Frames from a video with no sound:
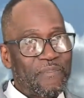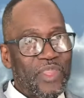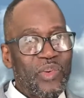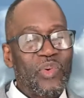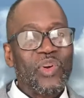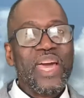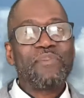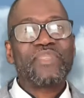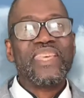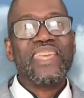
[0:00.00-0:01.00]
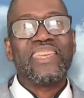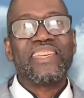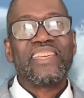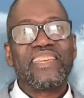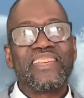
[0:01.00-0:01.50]
All I'm saying,
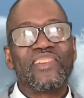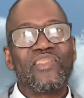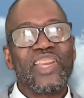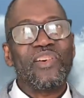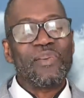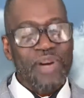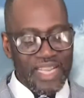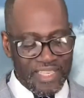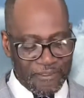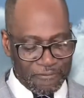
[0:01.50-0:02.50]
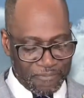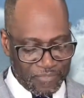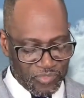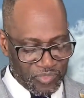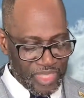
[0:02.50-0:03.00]
Wanawamari,
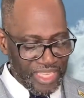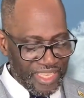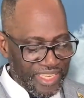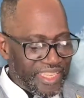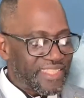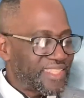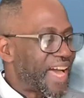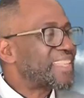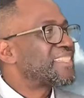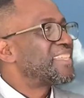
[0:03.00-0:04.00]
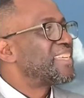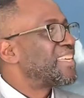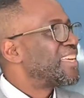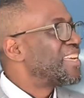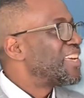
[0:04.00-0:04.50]
is that
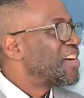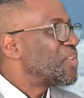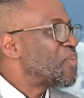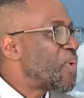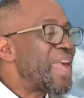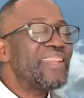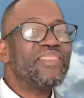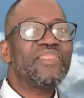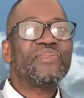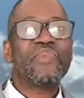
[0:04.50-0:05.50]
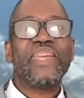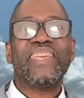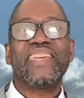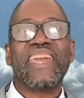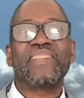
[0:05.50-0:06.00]
when we
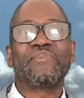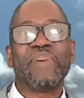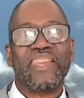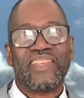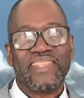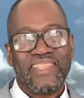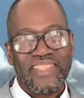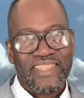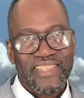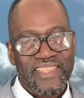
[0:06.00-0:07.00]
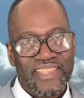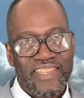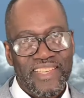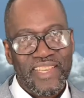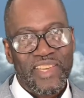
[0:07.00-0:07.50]
get married,
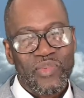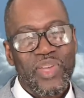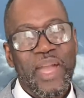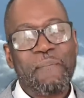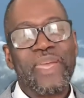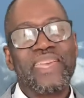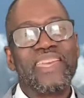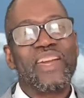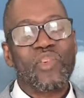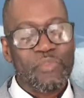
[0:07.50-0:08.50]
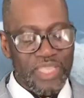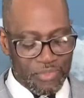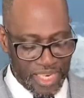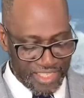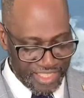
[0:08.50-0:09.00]
we are making a
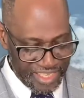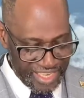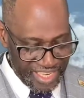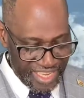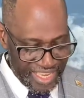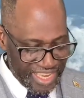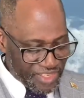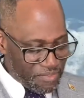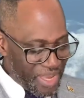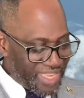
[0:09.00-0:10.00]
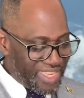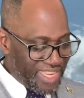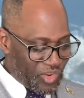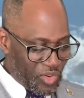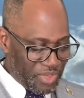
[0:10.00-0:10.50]
commitment. And making a
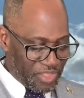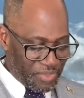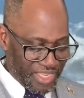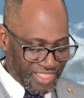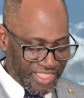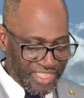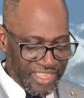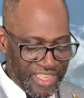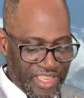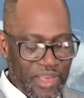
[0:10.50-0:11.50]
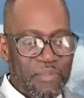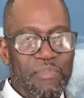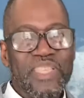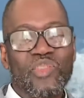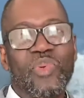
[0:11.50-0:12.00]
commitment
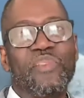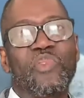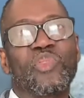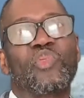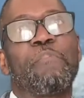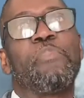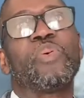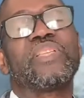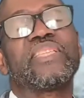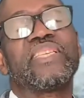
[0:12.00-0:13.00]
means we have got to put